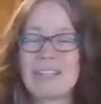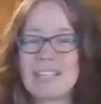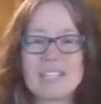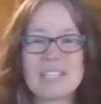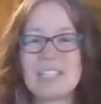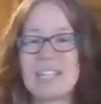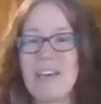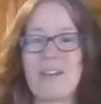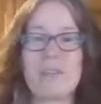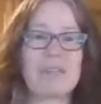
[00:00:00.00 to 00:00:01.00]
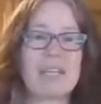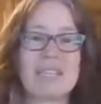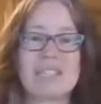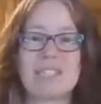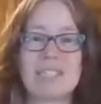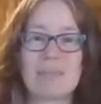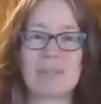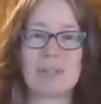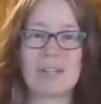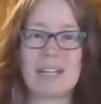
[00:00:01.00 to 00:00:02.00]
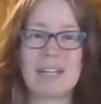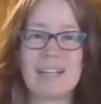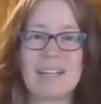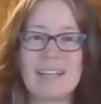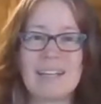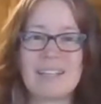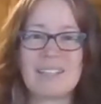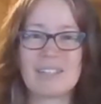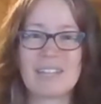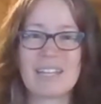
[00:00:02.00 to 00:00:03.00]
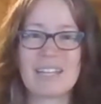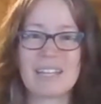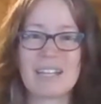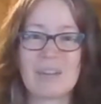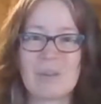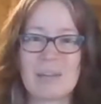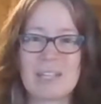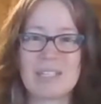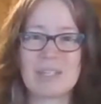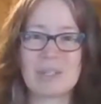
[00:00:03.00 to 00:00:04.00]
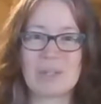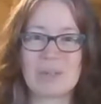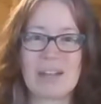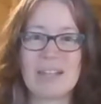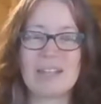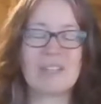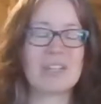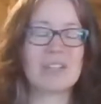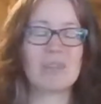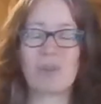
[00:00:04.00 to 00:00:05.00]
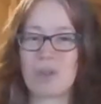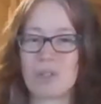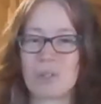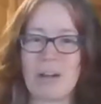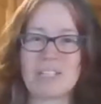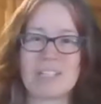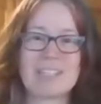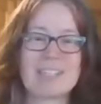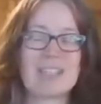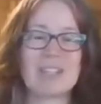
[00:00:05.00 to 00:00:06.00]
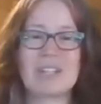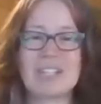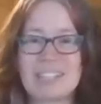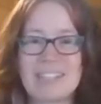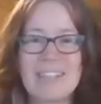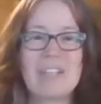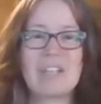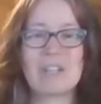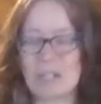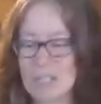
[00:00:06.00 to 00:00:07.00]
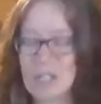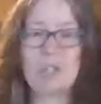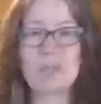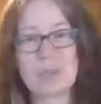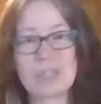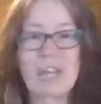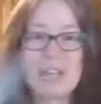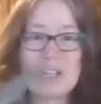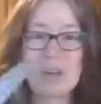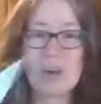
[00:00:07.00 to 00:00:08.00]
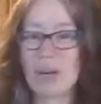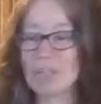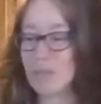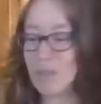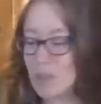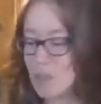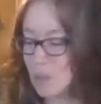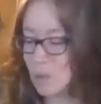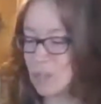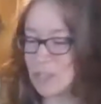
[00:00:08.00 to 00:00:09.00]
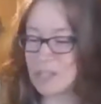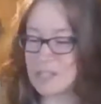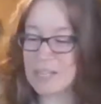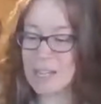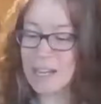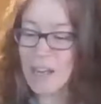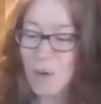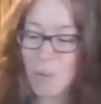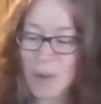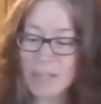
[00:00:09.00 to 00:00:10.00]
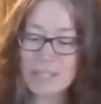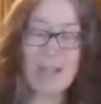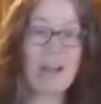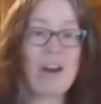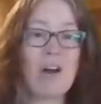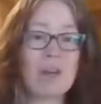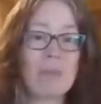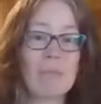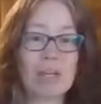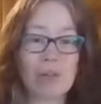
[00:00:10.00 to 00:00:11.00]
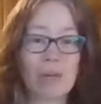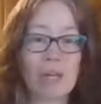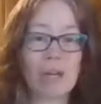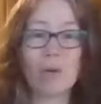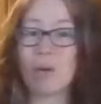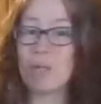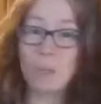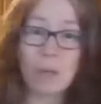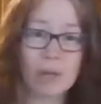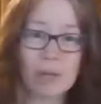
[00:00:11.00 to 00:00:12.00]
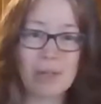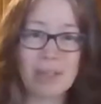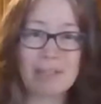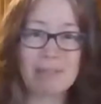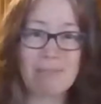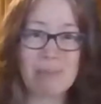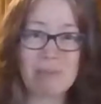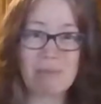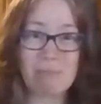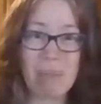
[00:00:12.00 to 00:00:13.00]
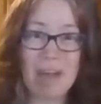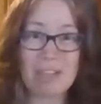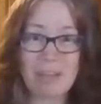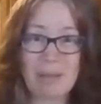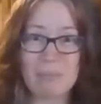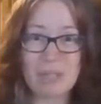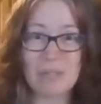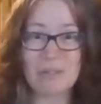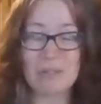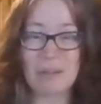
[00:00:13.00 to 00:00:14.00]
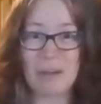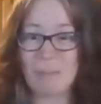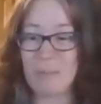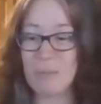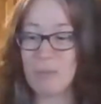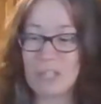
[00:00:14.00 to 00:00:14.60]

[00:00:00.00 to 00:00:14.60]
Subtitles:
see how that relates to them learning in other ways too, right? Learning to follow directions and learning to use, our different tools, and what all our measuring. Of course, we all know that math comes in really